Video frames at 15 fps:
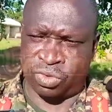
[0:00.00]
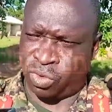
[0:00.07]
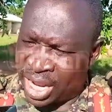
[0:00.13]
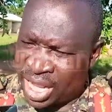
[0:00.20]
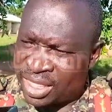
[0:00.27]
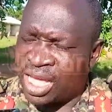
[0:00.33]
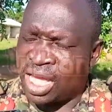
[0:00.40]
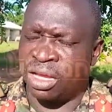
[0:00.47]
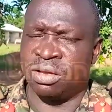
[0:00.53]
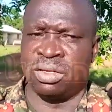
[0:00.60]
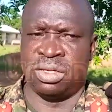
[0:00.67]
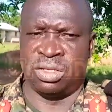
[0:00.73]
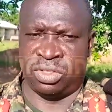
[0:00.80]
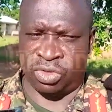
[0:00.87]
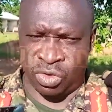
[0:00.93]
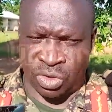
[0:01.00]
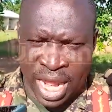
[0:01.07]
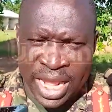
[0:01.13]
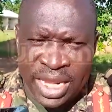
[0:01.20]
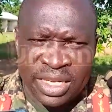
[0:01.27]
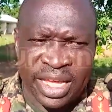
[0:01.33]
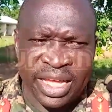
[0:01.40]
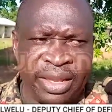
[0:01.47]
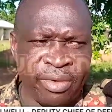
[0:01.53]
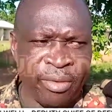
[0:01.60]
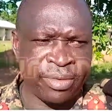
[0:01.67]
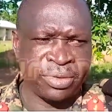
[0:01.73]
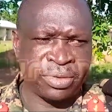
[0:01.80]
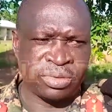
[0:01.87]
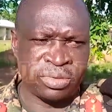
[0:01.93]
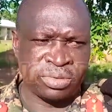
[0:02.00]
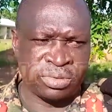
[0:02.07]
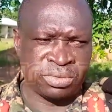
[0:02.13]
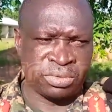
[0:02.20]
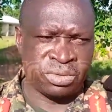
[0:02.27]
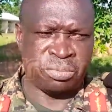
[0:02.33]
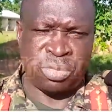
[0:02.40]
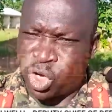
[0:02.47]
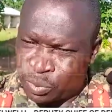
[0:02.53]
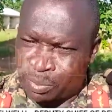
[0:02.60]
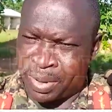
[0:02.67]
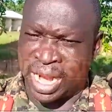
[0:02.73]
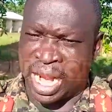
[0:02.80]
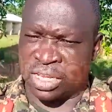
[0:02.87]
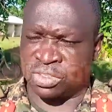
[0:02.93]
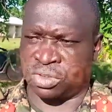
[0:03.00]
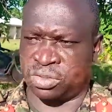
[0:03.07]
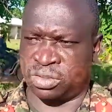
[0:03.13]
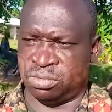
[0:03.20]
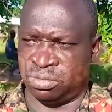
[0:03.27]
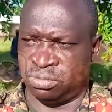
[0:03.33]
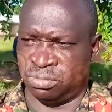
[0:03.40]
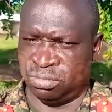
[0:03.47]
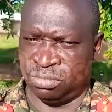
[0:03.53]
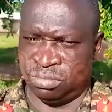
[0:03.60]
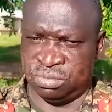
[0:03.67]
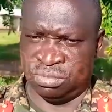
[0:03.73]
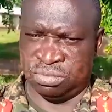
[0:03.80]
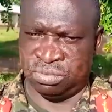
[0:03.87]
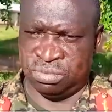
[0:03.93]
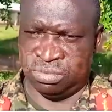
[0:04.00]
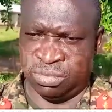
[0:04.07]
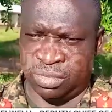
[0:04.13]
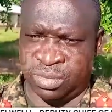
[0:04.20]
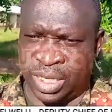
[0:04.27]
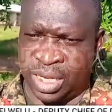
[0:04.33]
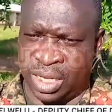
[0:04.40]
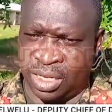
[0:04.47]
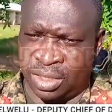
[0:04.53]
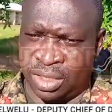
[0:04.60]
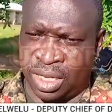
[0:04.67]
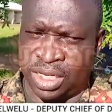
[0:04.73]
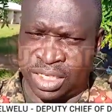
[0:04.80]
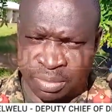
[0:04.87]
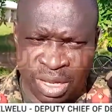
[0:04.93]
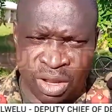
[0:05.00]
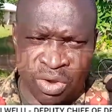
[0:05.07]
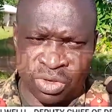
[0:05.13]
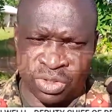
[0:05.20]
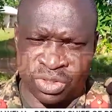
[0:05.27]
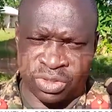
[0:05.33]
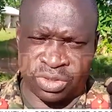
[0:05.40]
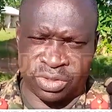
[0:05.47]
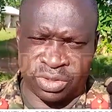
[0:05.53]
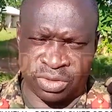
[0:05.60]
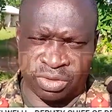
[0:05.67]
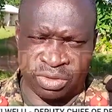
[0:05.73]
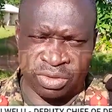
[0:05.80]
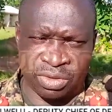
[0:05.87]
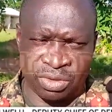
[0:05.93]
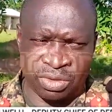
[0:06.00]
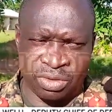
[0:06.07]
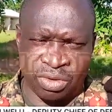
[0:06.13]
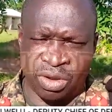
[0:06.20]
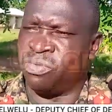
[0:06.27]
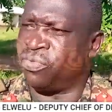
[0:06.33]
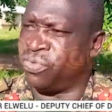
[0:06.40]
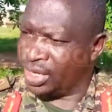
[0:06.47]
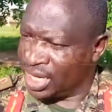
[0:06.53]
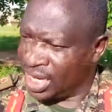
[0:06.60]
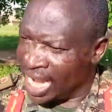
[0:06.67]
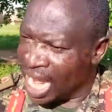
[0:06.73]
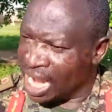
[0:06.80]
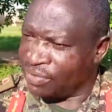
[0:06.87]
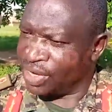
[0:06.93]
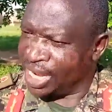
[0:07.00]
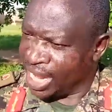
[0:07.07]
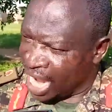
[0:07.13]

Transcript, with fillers: together, united, prosperous, is because of the love they